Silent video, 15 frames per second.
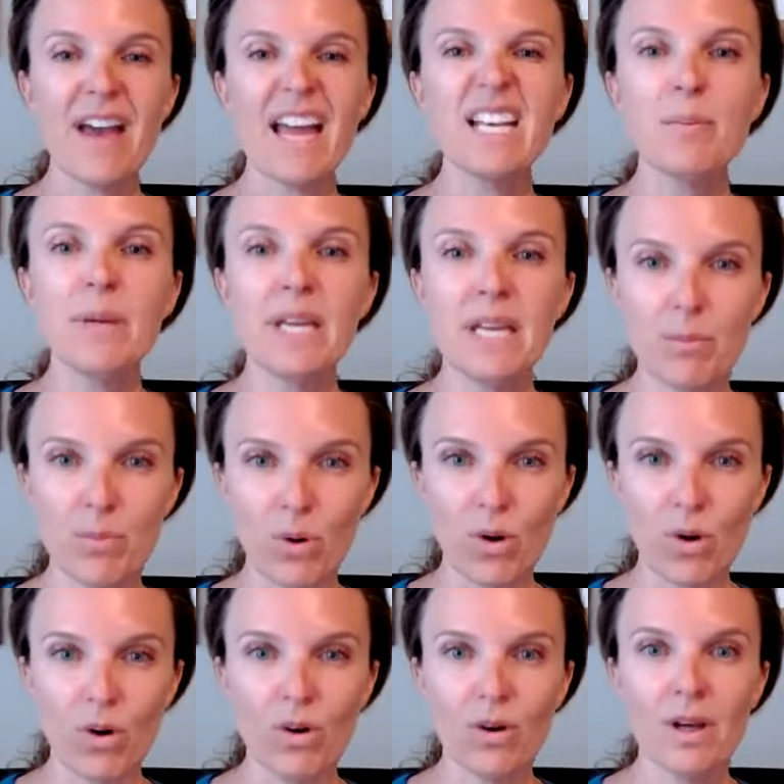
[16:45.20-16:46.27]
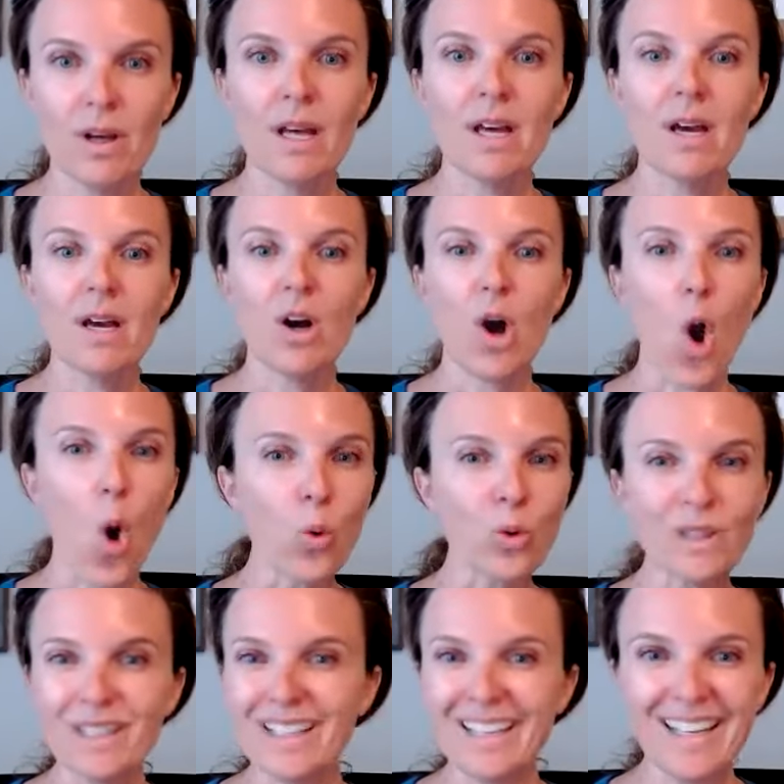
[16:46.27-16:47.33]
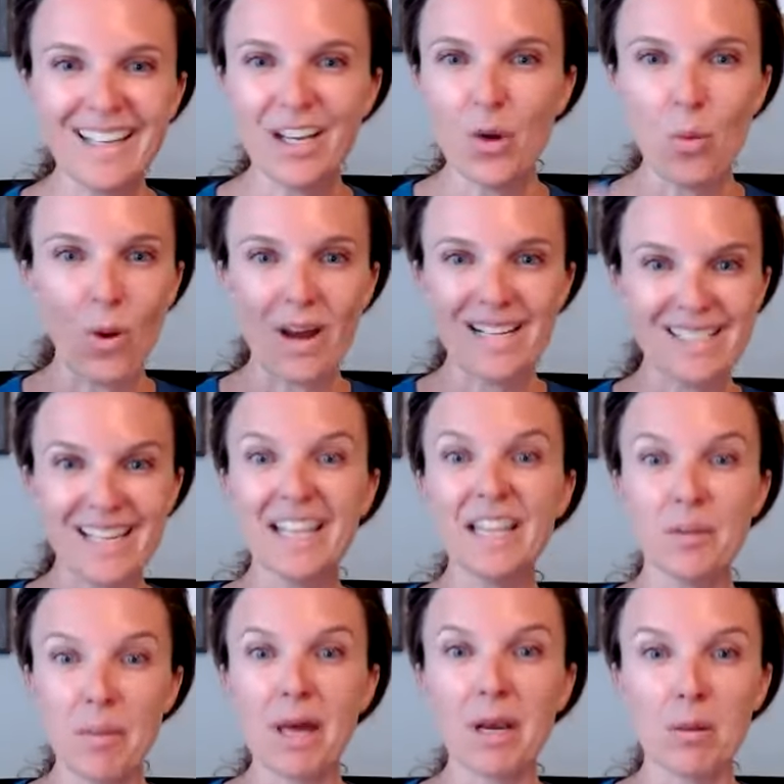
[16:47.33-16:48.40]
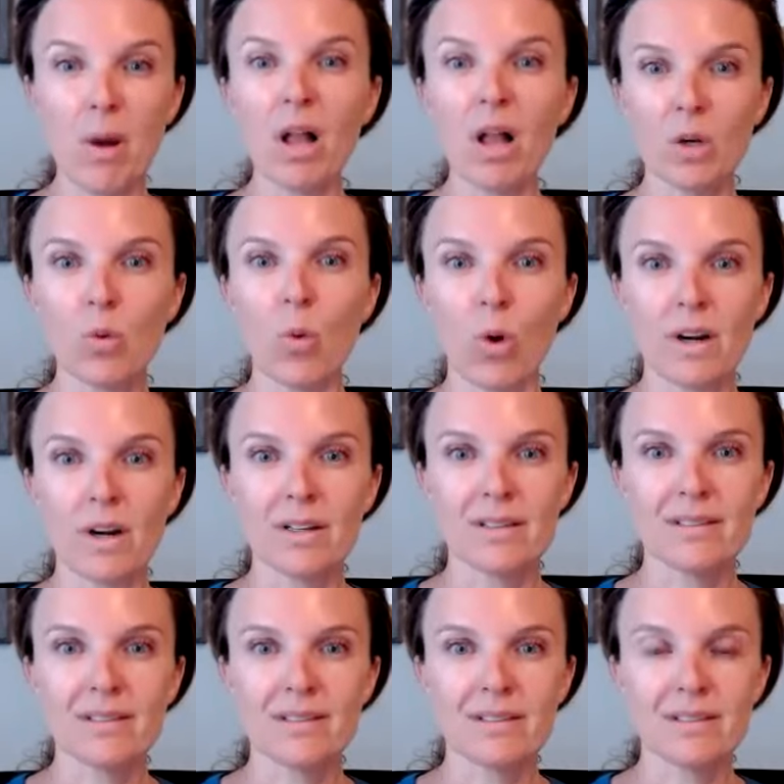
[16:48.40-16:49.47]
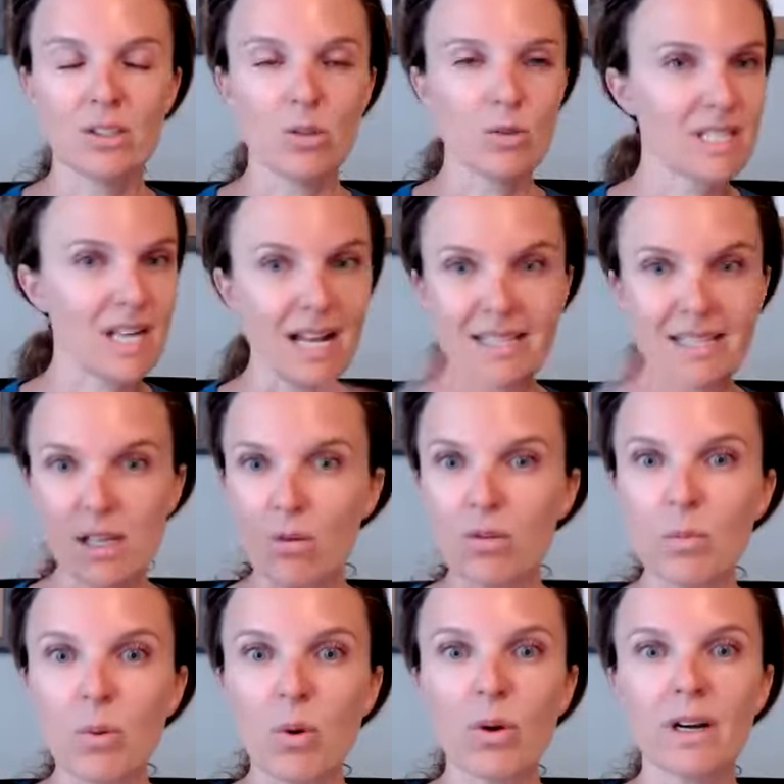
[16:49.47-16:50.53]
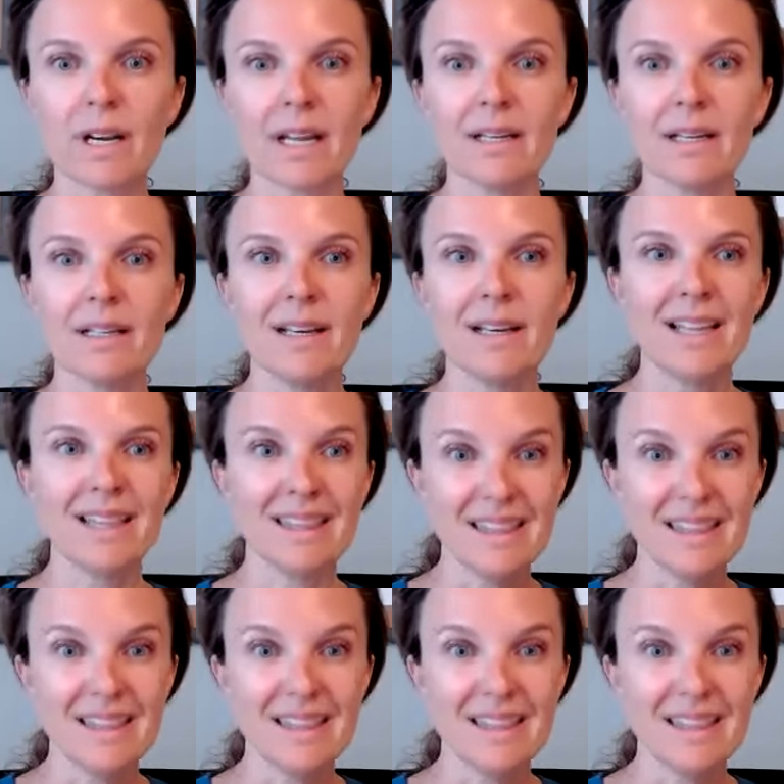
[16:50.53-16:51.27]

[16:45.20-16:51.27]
fed people only what is in the metabolic ward. So it's not self-reported.